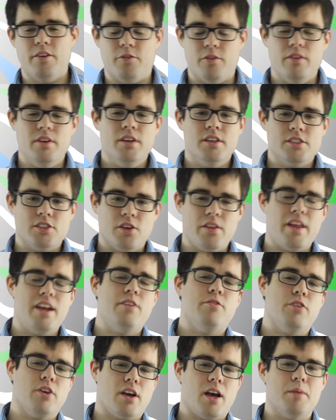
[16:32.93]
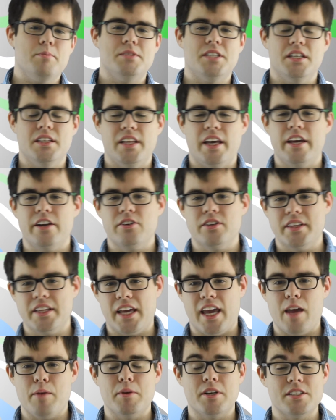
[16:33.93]
if it comes in later in the
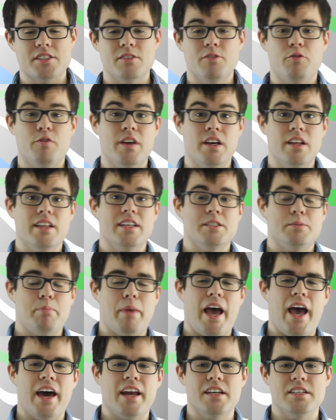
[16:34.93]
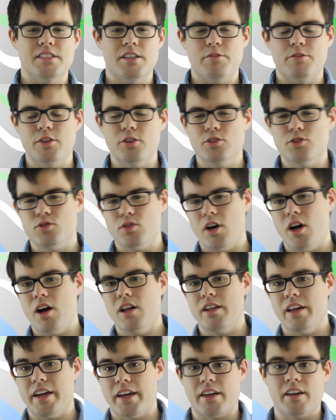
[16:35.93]
game, it doesn't feel as bad as if you
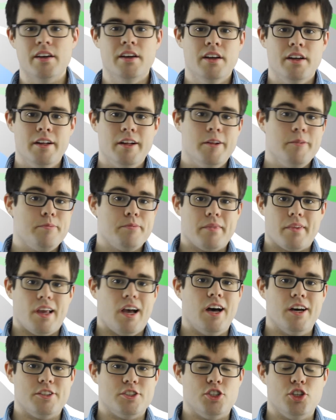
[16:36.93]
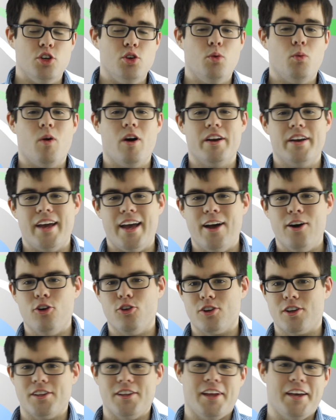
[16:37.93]
draw a 2/1
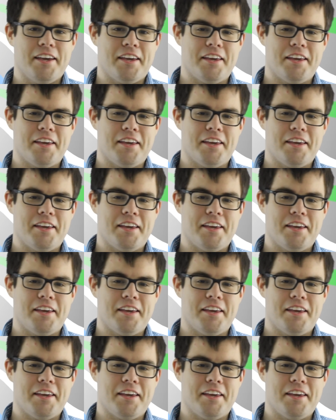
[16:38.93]
elk